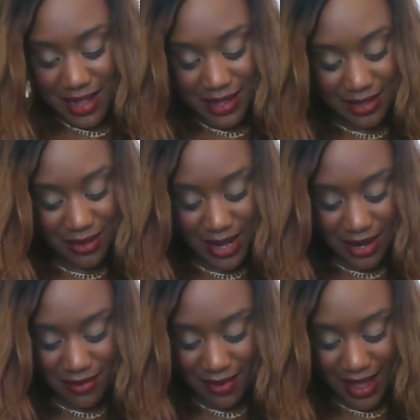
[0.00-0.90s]
Let's go ahead
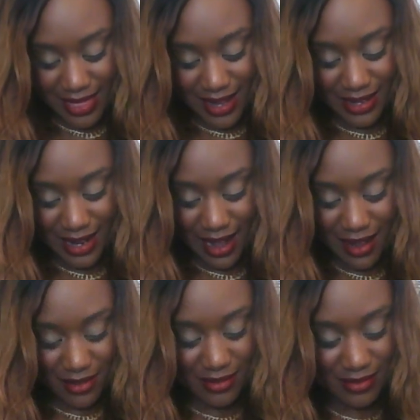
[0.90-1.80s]
and write that
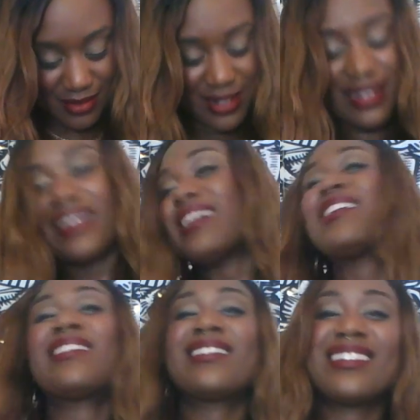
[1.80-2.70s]
down,
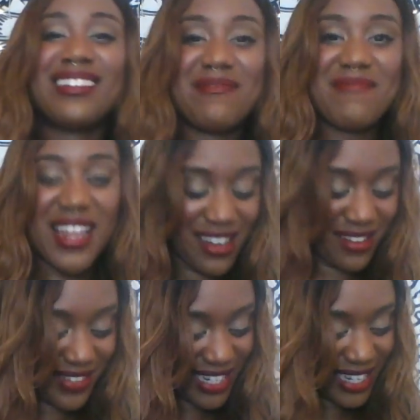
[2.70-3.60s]
my
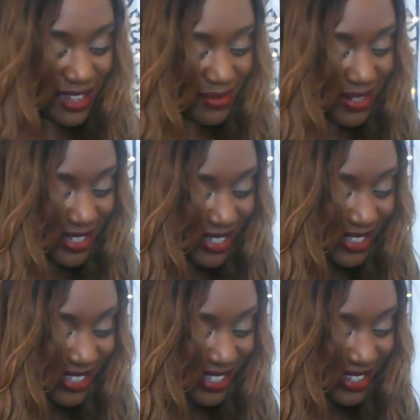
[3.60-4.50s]
lovely
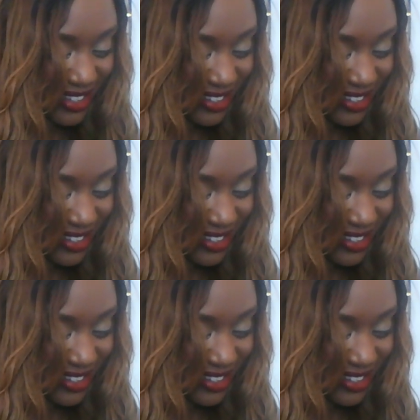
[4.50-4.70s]
Libras.